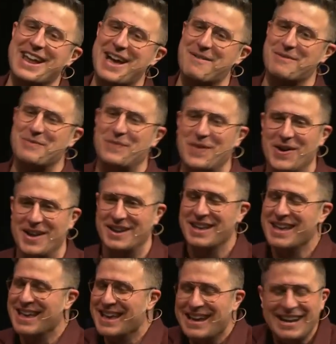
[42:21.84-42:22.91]
having fun.
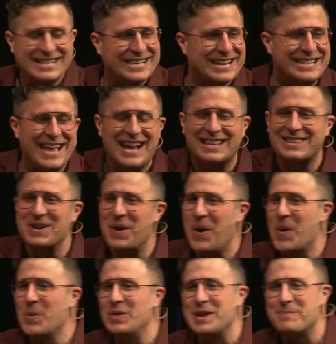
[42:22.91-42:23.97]
He said, That's the
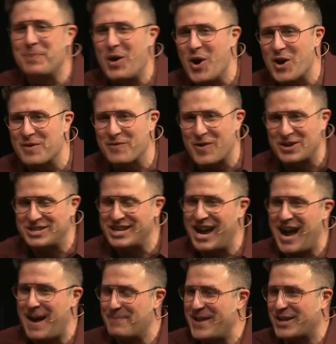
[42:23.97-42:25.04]
only part of our
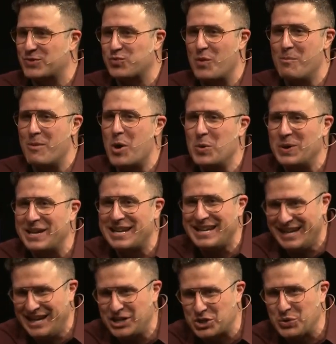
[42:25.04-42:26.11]
job that's remotely
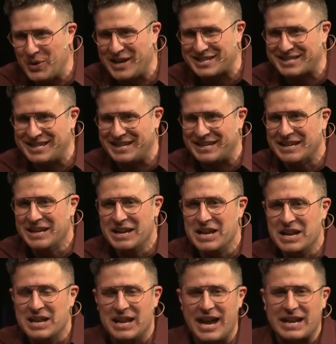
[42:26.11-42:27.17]
interesting
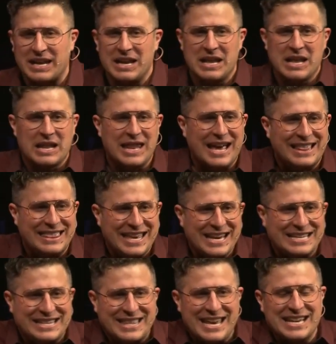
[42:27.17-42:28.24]
like, like
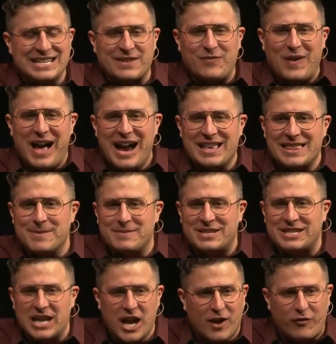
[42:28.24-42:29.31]
these things fly
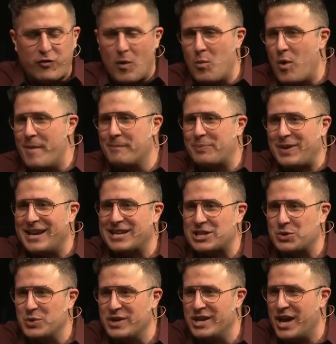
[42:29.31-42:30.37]
themselves from one place
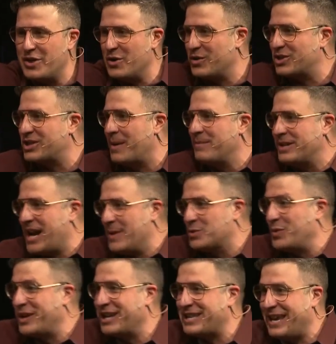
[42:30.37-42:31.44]
to another. Sometimes
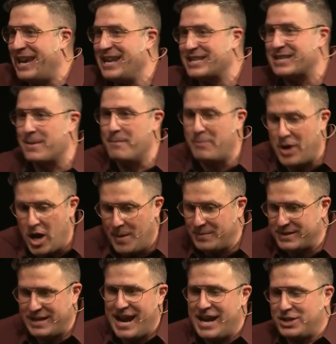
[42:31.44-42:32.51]
we get to hit some
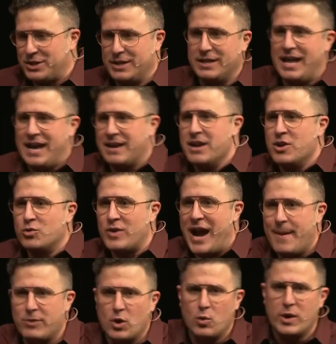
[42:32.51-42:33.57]
bumps and actually like
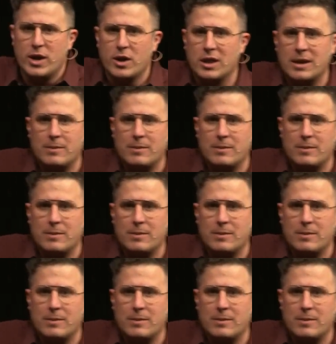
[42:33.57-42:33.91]
grab the wheel